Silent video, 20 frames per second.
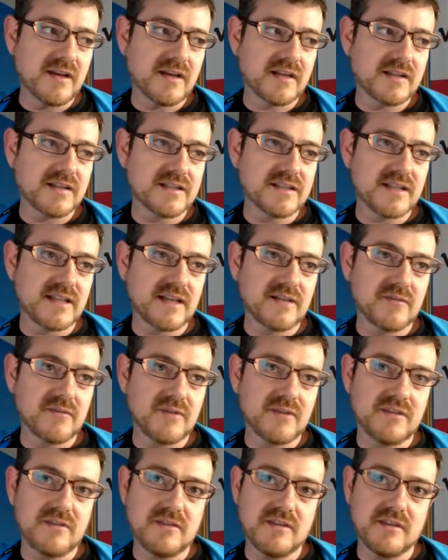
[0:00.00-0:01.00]
start
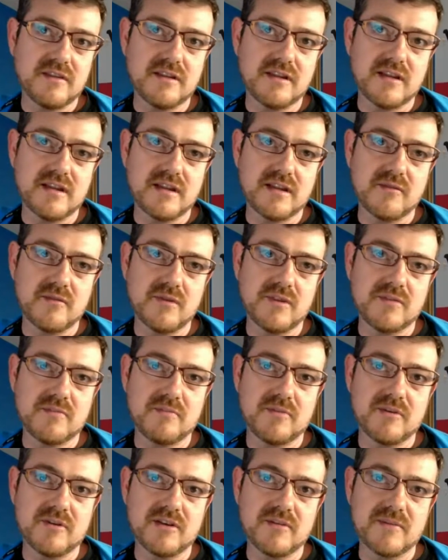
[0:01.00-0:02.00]
with GWT
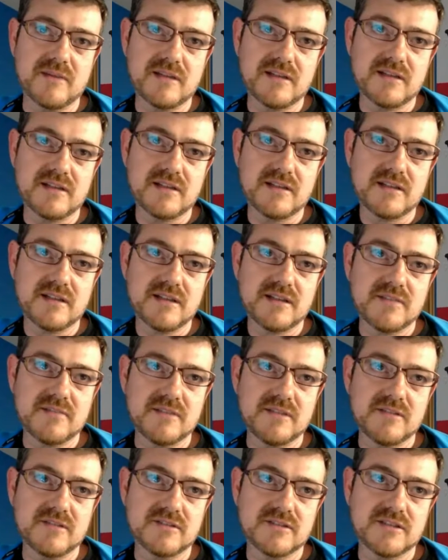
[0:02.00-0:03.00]
Polymer,
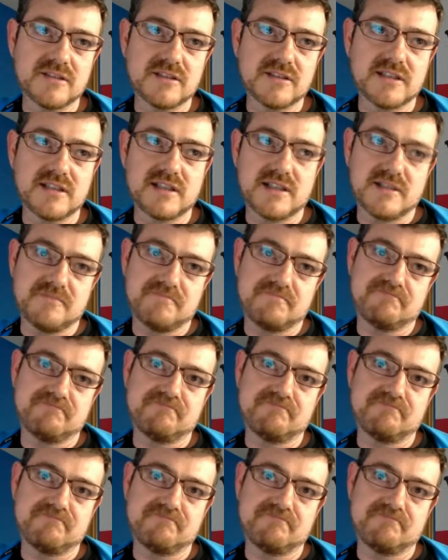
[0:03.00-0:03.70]
because it's a